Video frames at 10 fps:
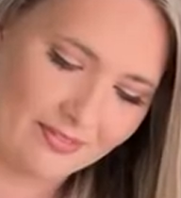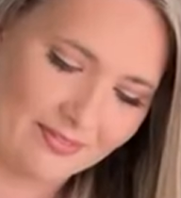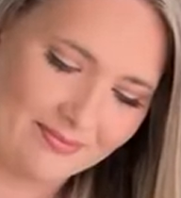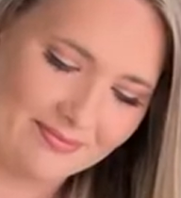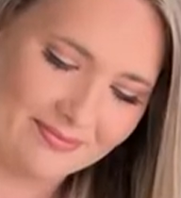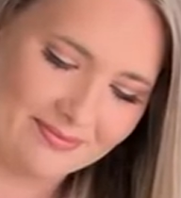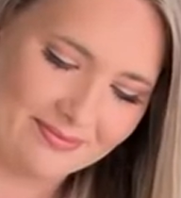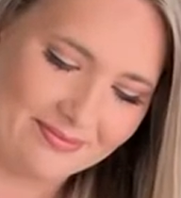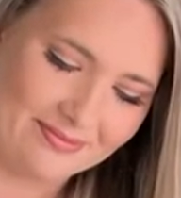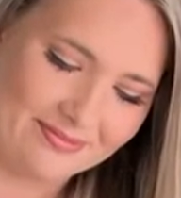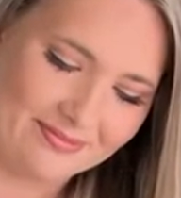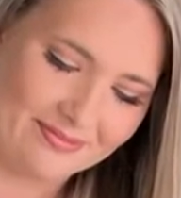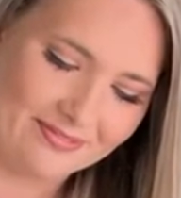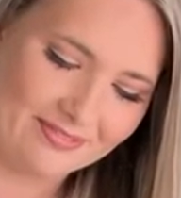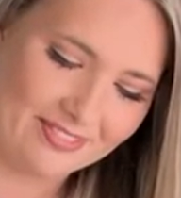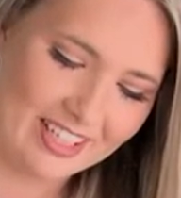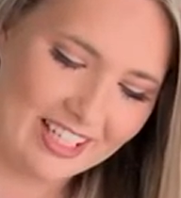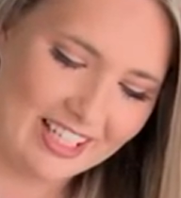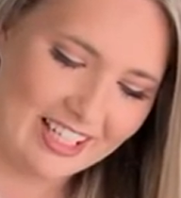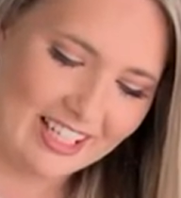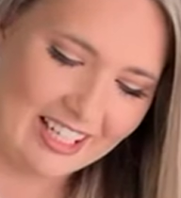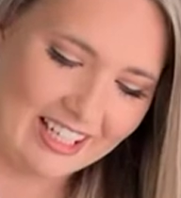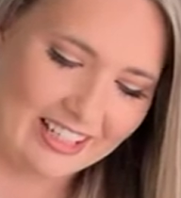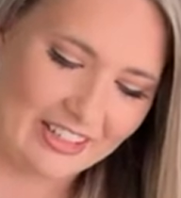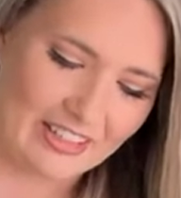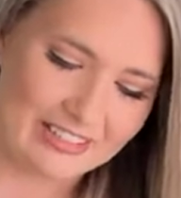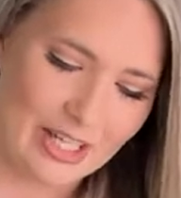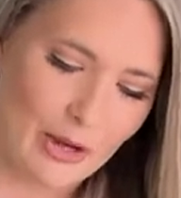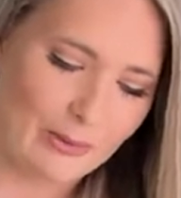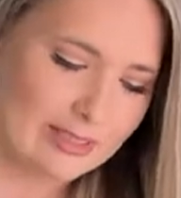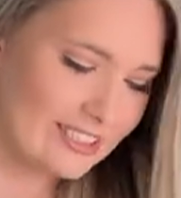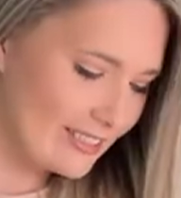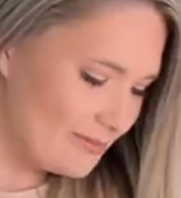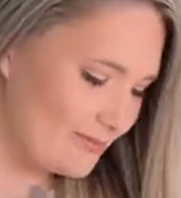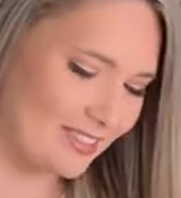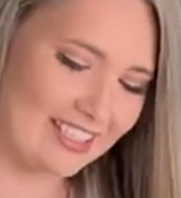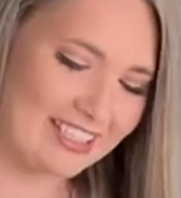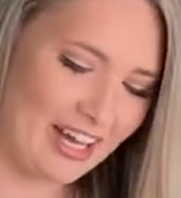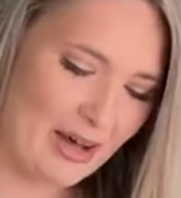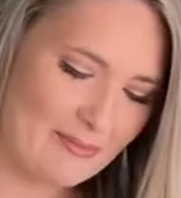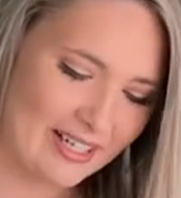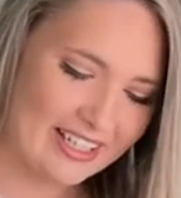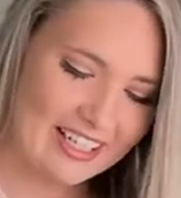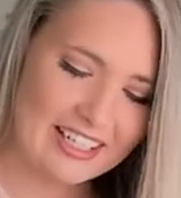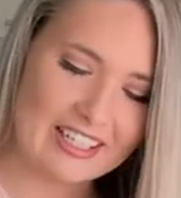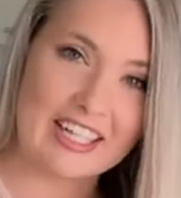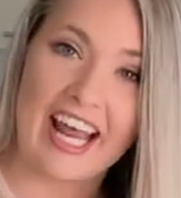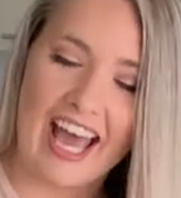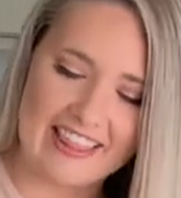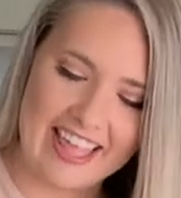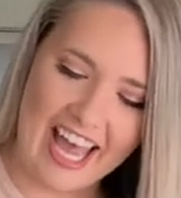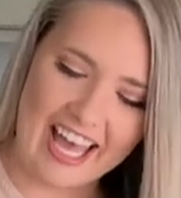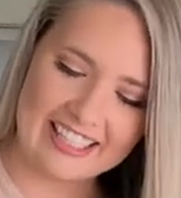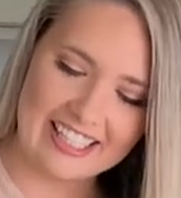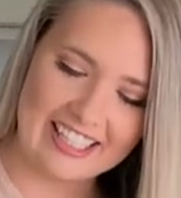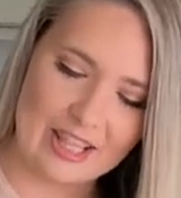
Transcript: Mmm, look at those oats, yum. Gonna add that to